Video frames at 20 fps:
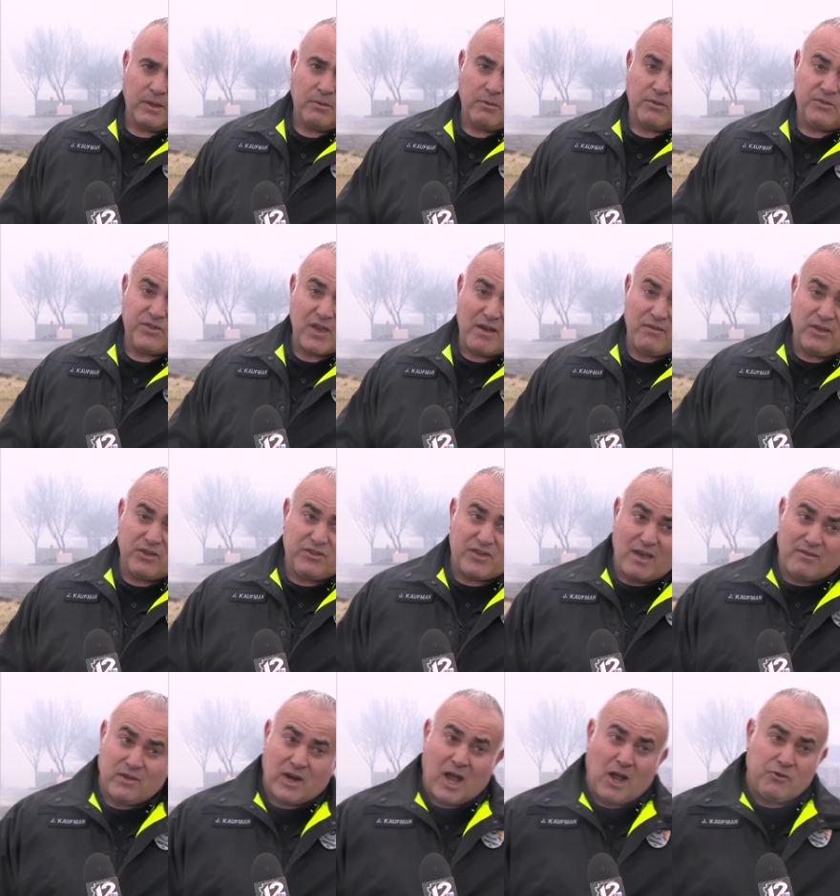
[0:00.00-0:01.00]

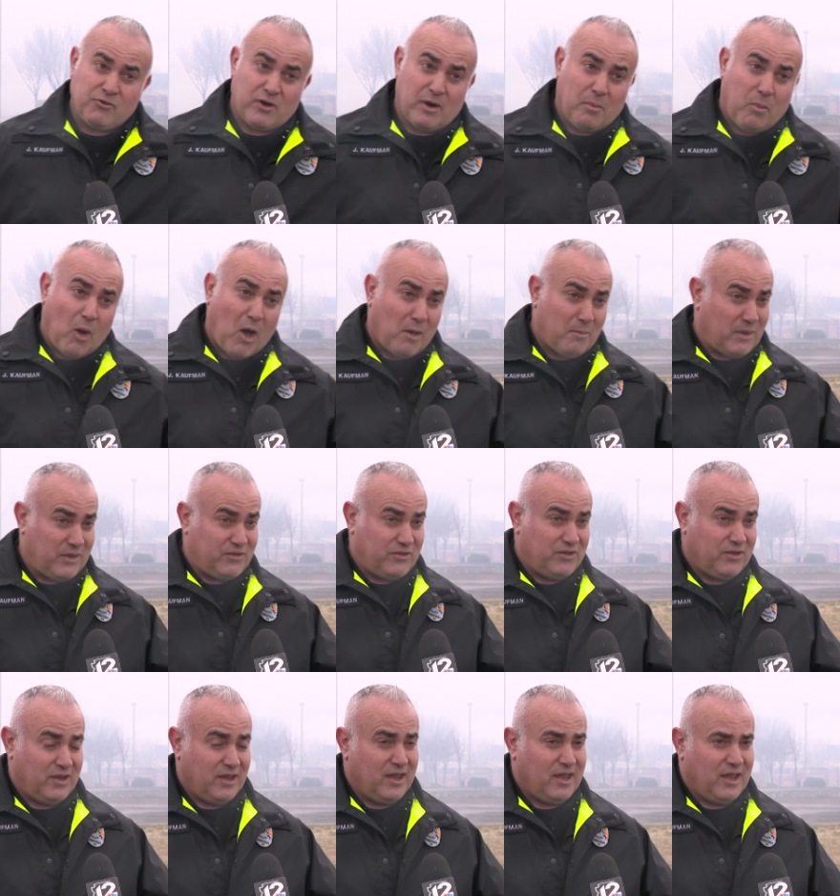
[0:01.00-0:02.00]
700 apartments
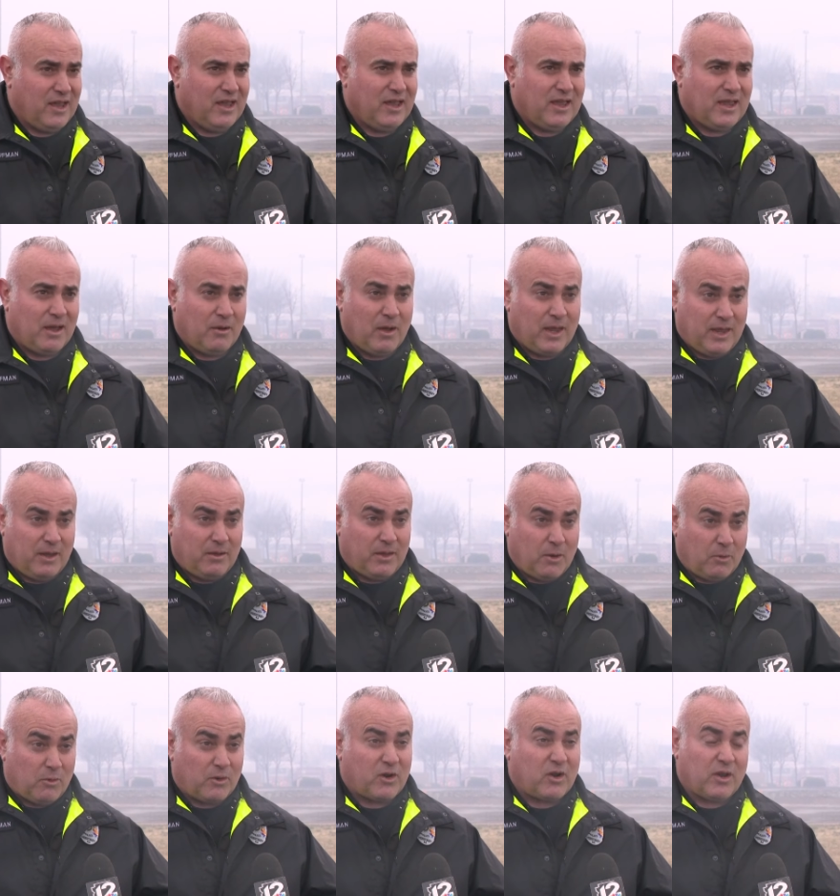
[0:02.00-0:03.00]
that,
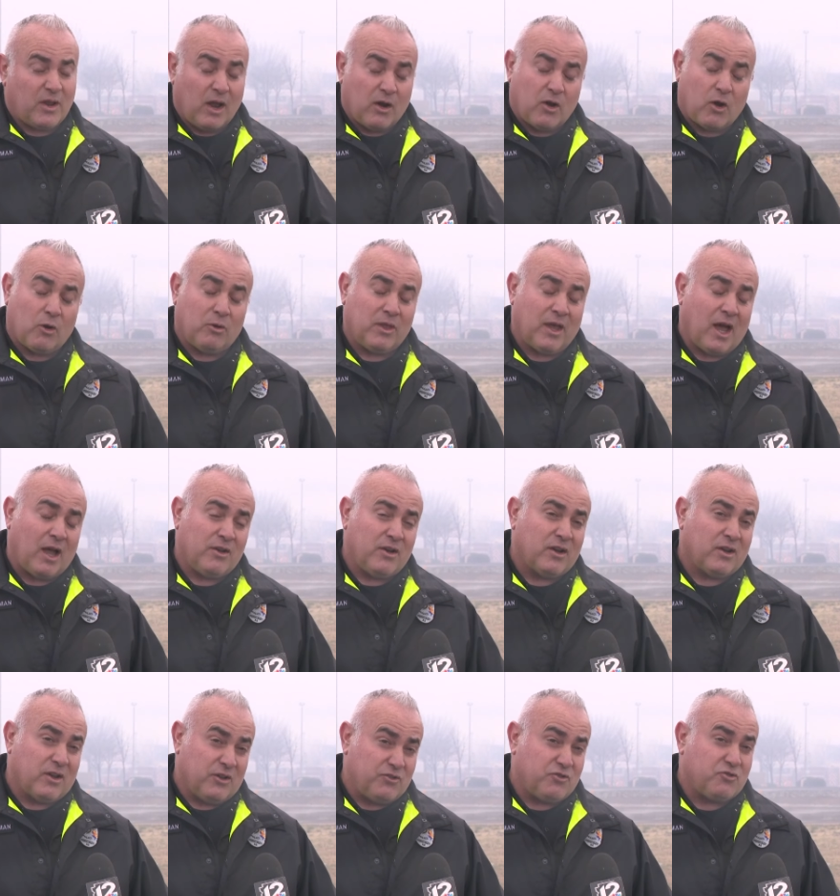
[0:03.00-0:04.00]
were currently under
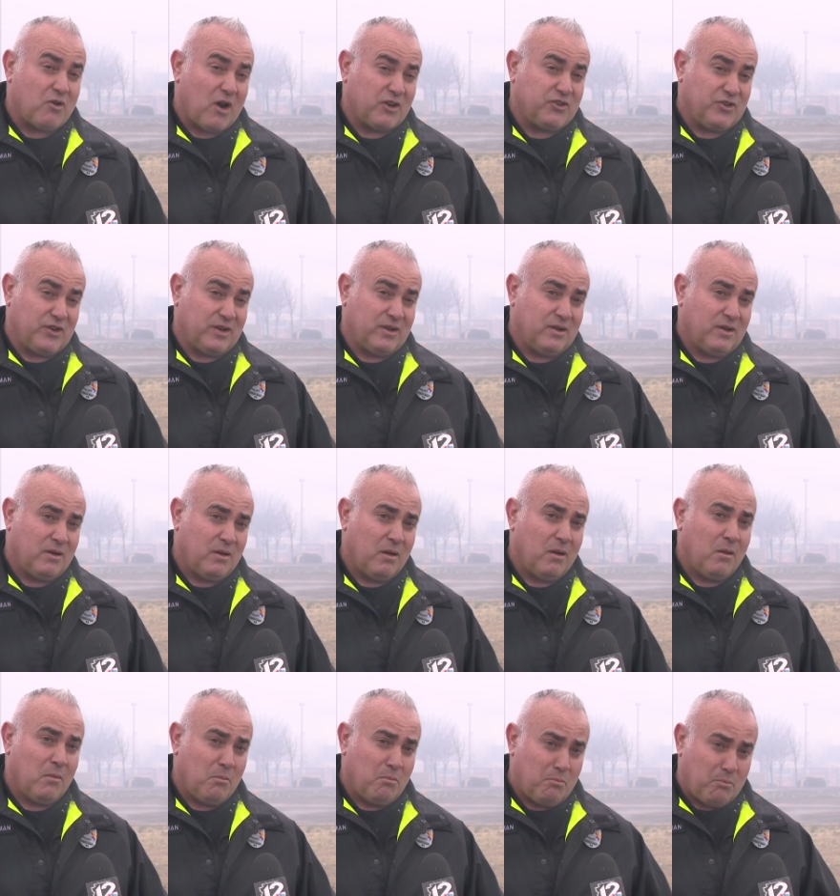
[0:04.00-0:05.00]
construction
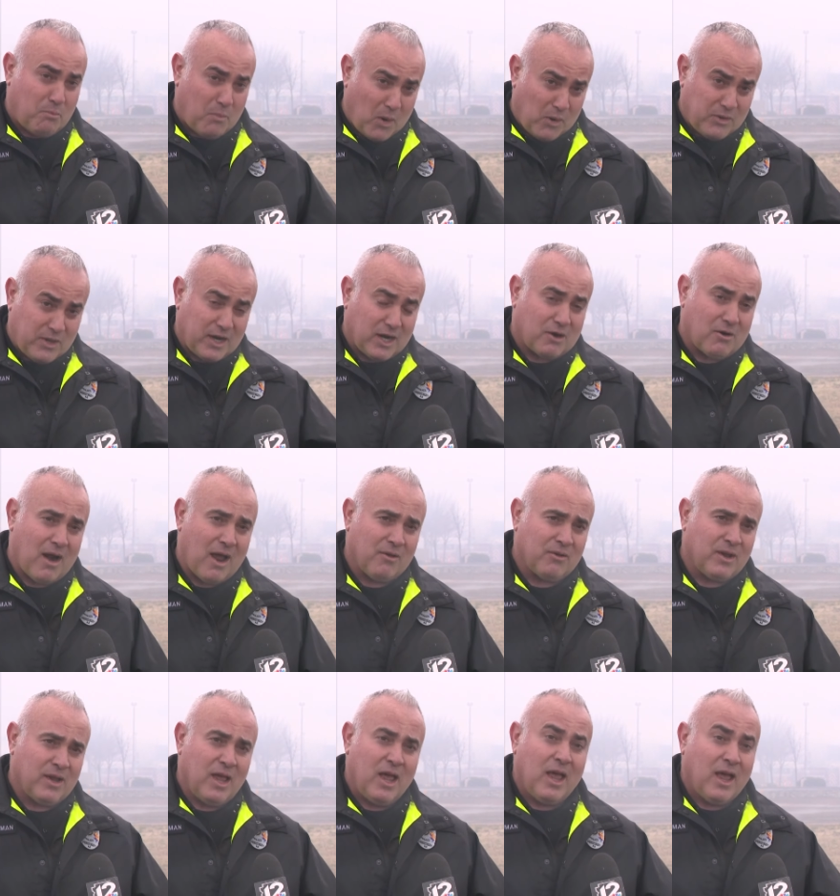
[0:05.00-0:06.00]
burnt to the
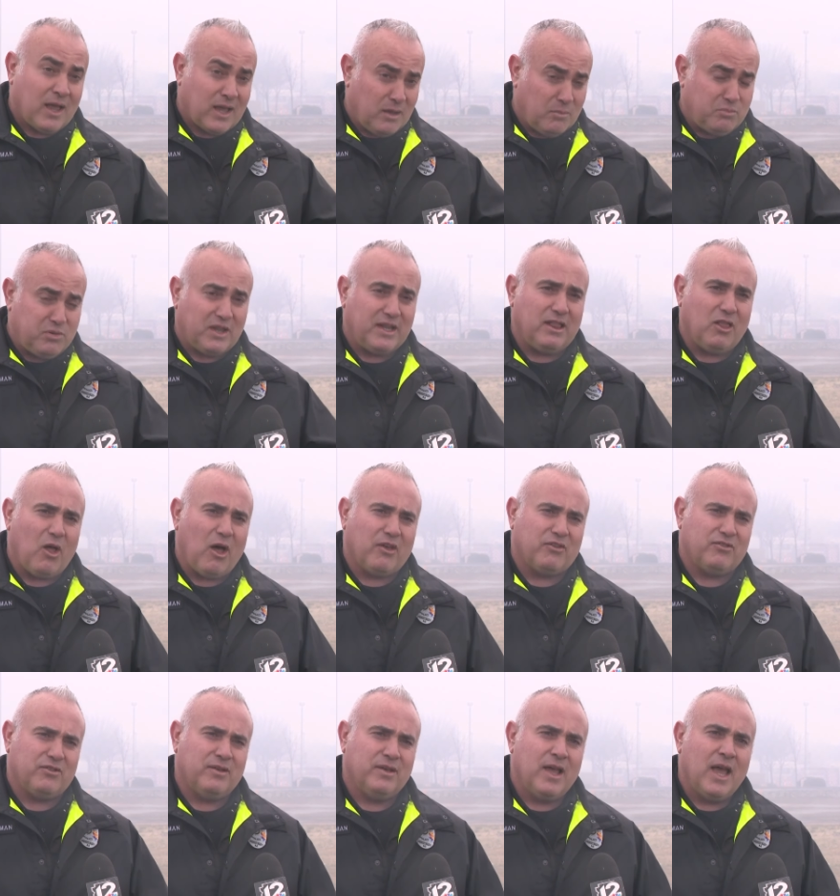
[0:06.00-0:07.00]
ground. Complete
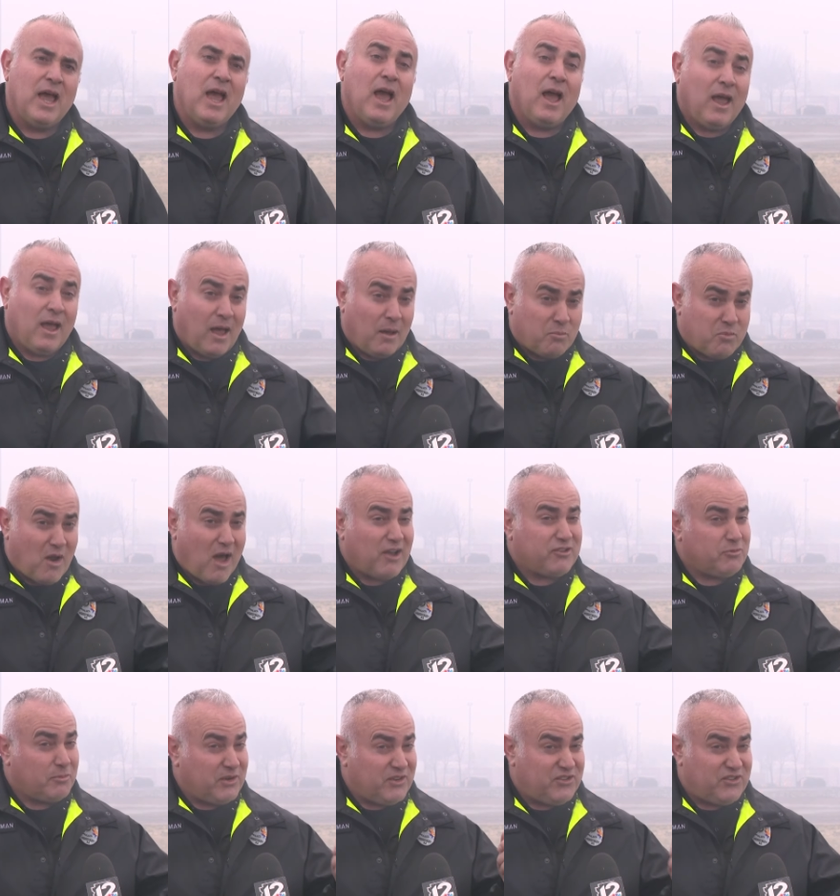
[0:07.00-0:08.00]
loss
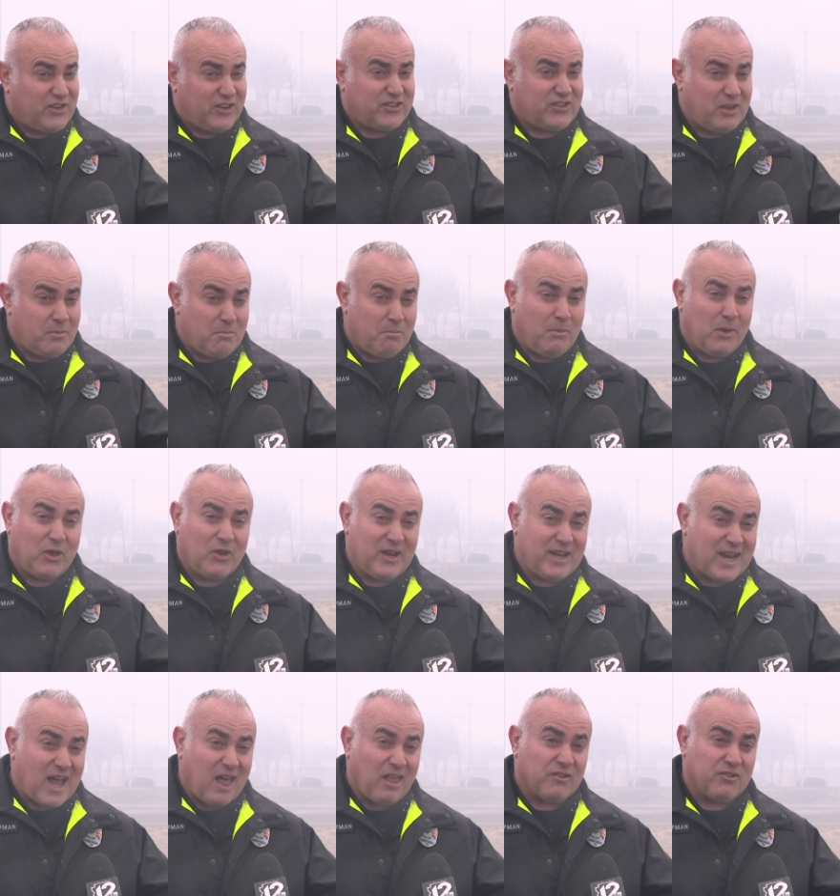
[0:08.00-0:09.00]
approximately $60 million
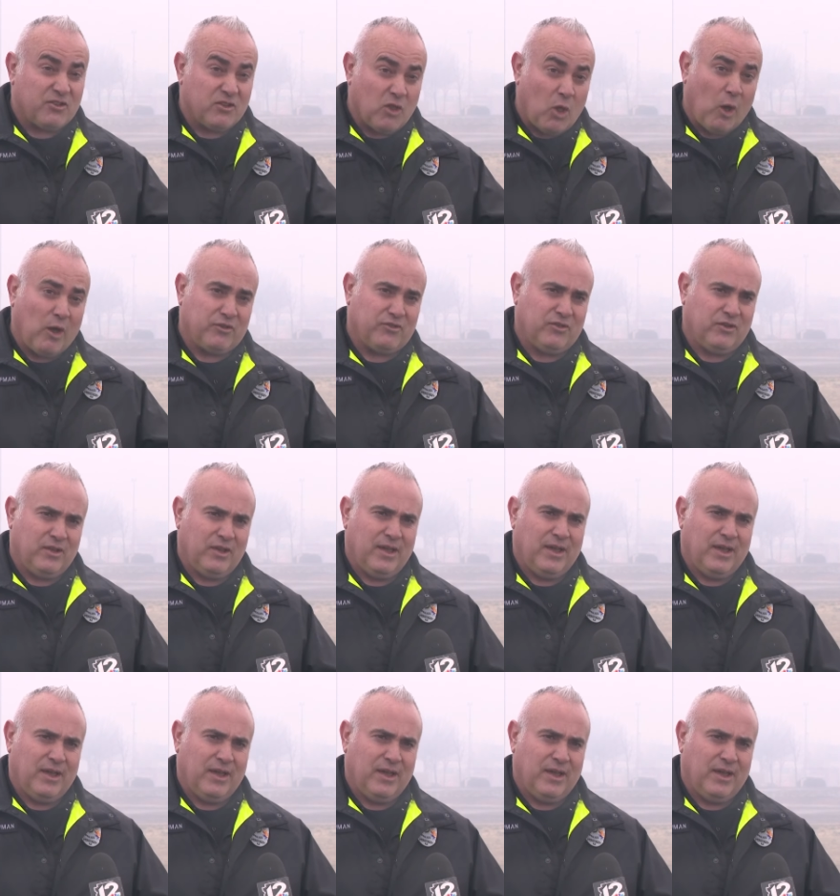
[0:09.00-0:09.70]
in loss.